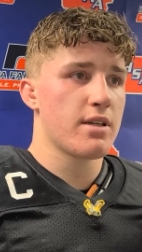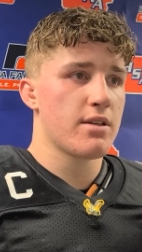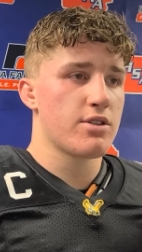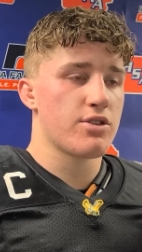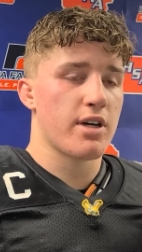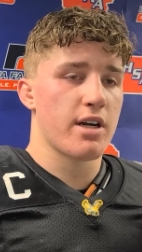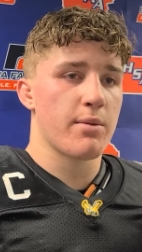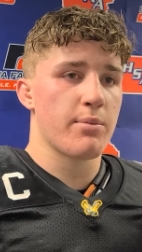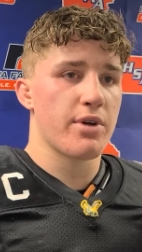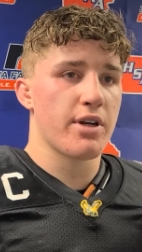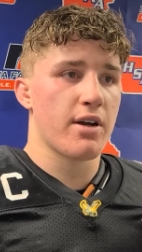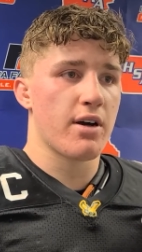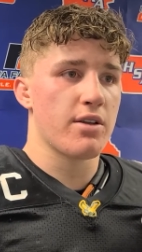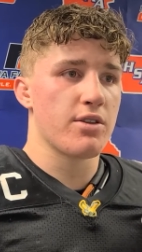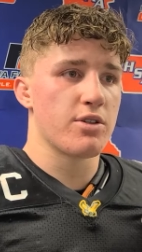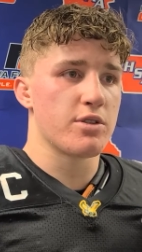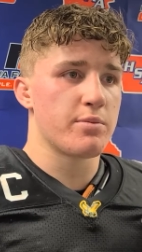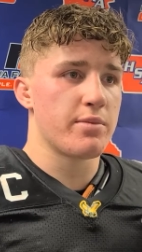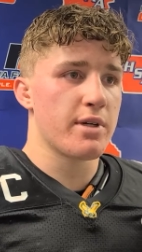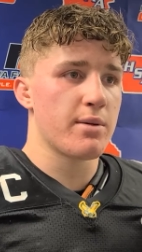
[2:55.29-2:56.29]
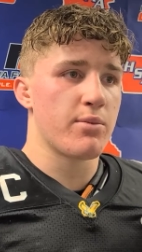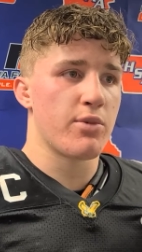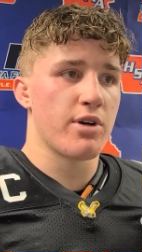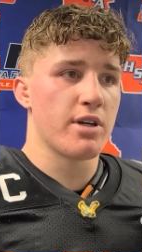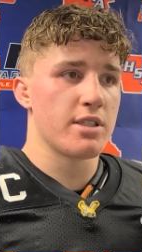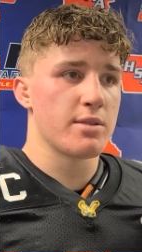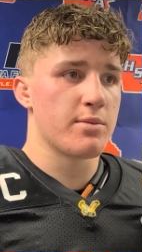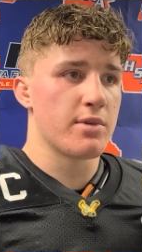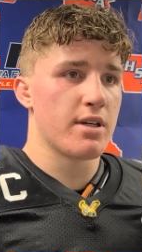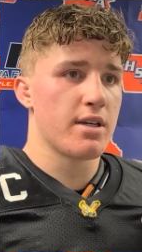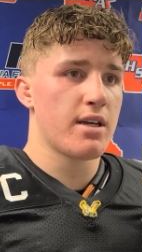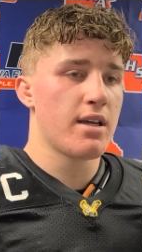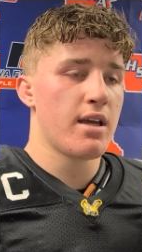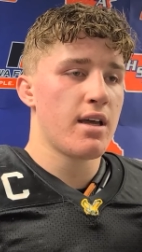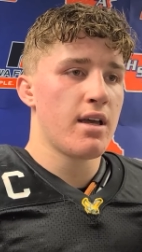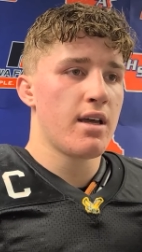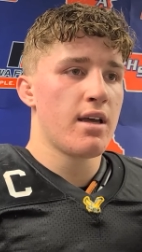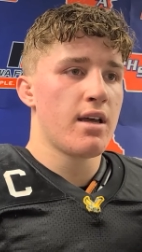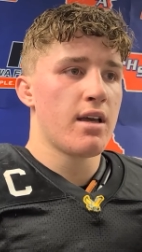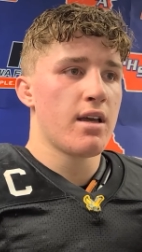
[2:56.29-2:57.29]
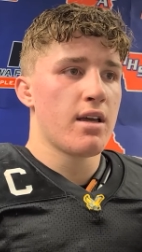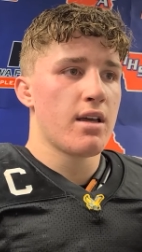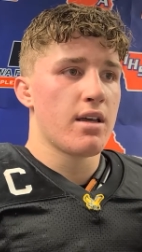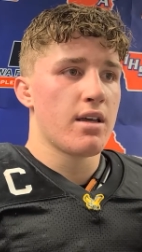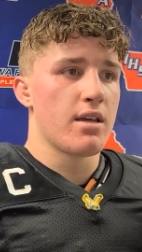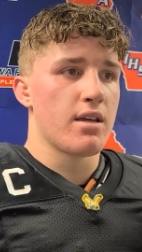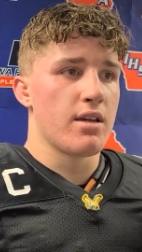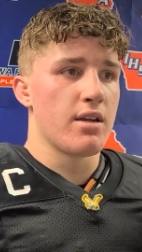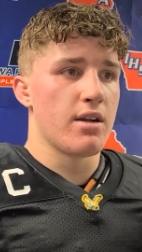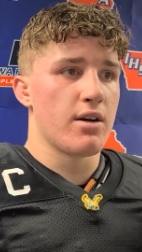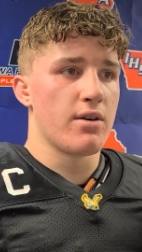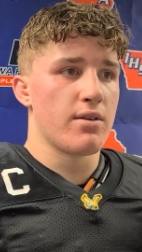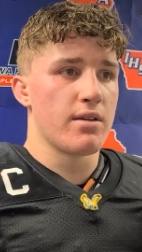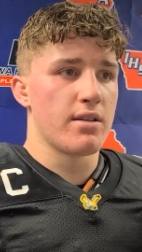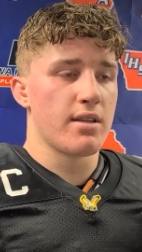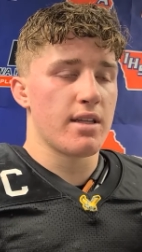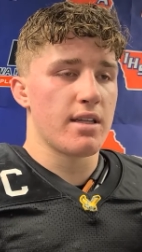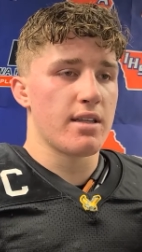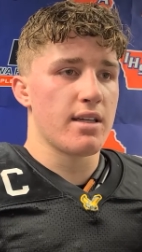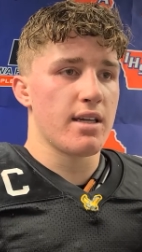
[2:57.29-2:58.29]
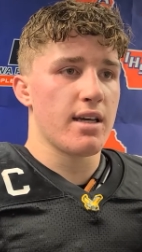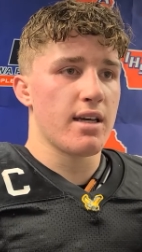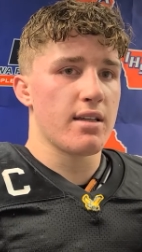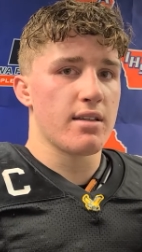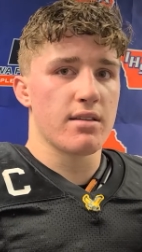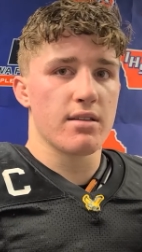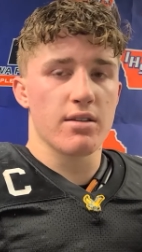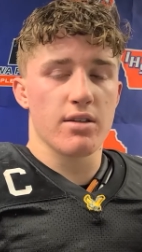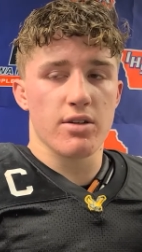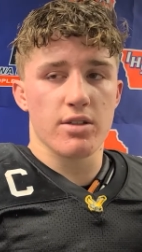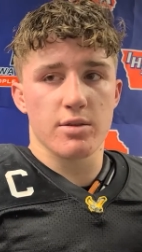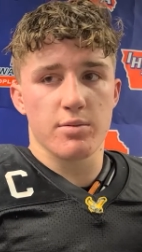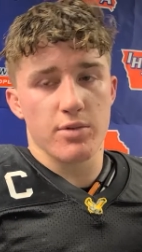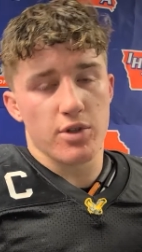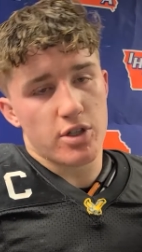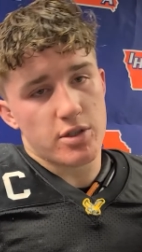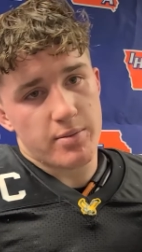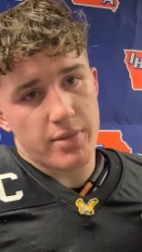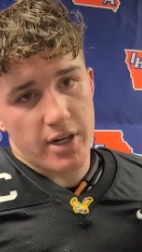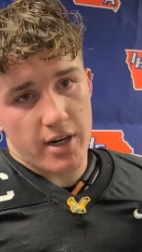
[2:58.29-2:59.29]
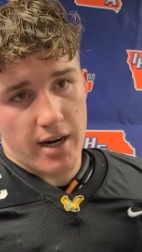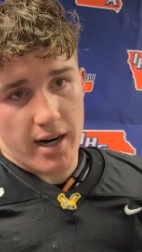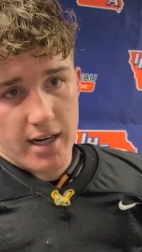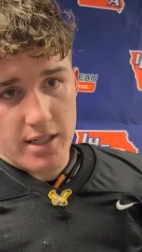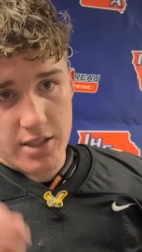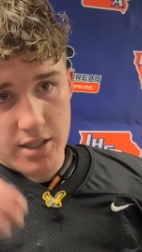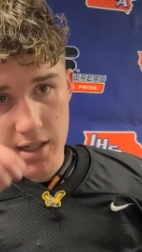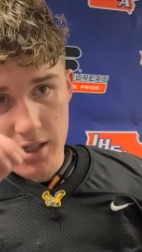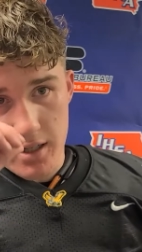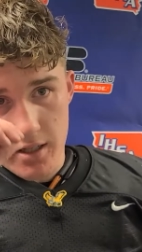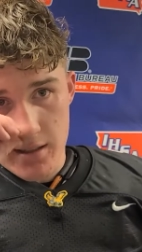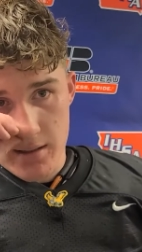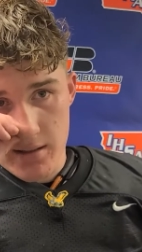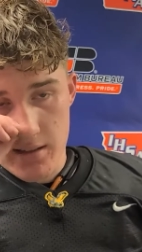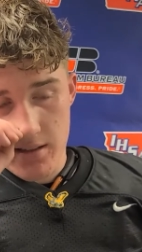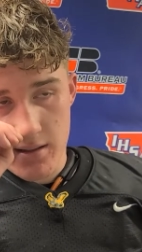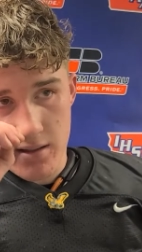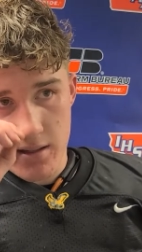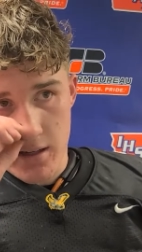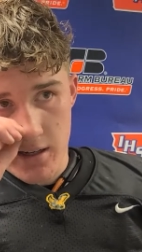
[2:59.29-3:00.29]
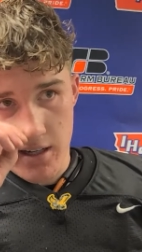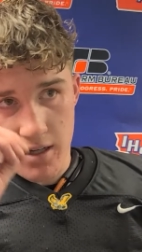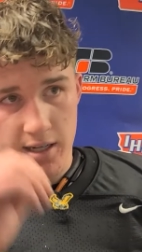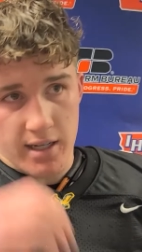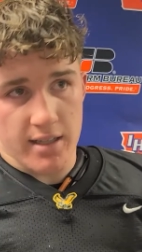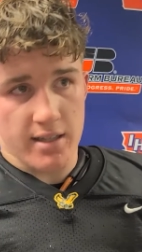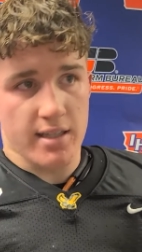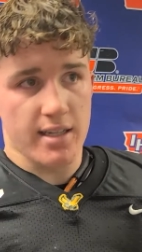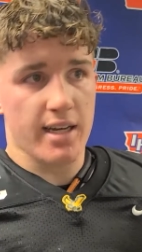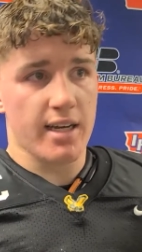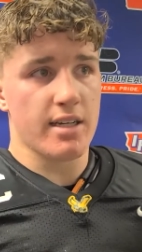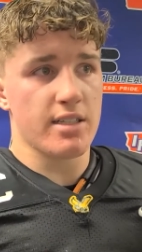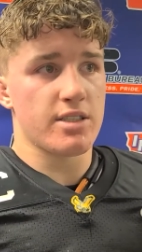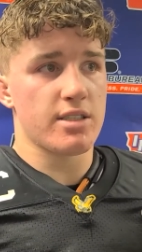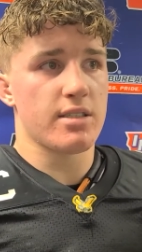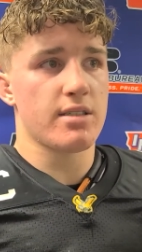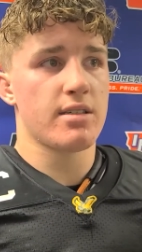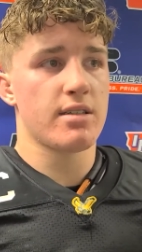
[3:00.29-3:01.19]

trying to pick on those big boys, but you know, in, in the end, those, those bigger guys are going to get the edge.